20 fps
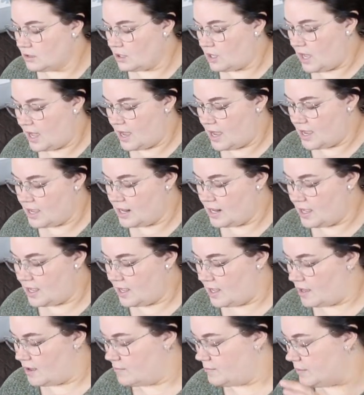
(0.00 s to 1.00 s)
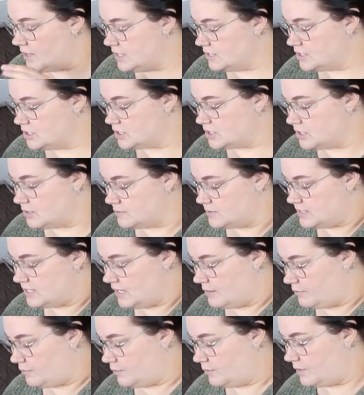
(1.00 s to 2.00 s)
Got just some
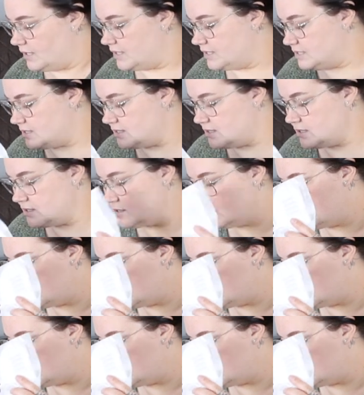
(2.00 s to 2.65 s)
sample ones.